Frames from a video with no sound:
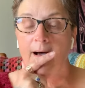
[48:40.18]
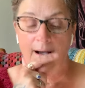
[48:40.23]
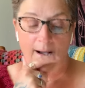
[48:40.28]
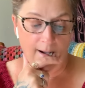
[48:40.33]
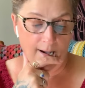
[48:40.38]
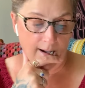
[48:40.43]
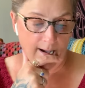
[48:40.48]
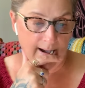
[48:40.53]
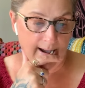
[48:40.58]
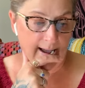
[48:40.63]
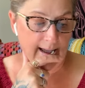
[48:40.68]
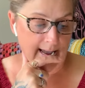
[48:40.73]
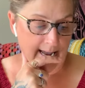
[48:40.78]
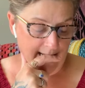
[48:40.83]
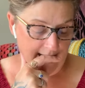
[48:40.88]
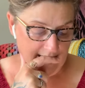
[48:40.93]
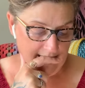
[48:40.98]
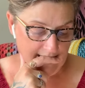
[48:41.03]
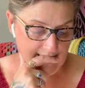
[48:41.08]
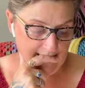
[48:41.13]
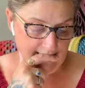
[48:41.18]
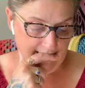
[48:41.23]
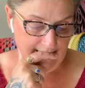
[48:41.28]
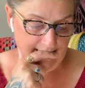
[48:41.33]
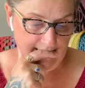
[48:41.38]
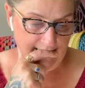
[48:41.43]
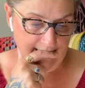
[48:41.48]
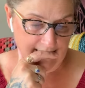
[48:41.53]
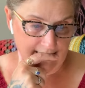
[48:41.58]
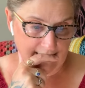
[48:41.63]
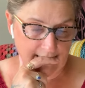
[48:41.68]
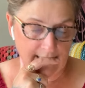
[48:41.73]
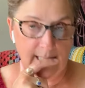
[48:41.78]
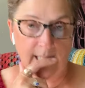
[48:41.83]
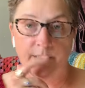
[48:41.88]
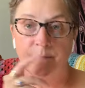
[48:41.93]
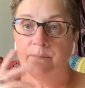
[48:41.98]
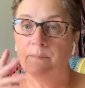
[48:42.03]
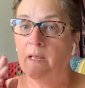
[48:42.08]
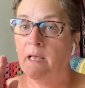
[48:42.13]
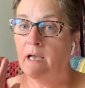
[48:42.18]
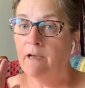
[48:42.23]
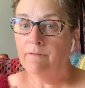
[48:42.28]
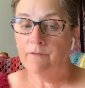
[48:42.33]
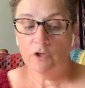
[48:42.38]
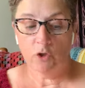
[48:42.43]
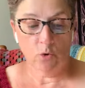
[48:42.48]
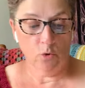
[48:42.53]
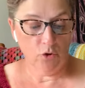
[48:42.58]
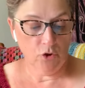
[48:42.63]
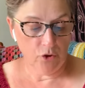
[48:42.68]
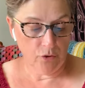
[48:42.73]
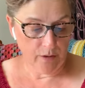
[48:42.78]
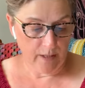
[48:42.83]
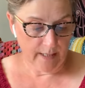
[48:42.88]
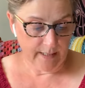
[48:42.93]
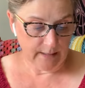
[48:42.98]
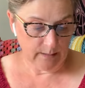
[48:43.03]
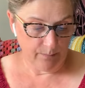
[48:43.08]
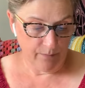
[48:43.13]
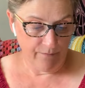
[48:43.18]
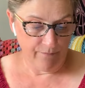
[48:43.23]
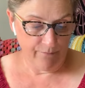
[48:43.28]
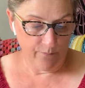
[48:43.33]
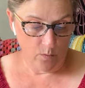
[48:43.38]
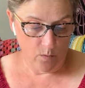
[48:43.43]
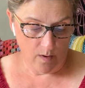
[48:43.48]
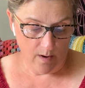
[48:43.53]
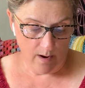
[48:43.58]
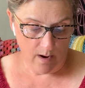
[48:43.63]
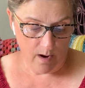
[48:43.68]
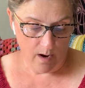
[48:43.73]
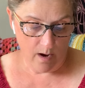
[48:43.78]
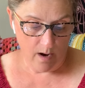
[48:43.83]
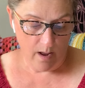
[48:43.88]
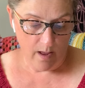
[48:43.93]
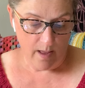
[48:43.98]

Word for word: I have told you guys before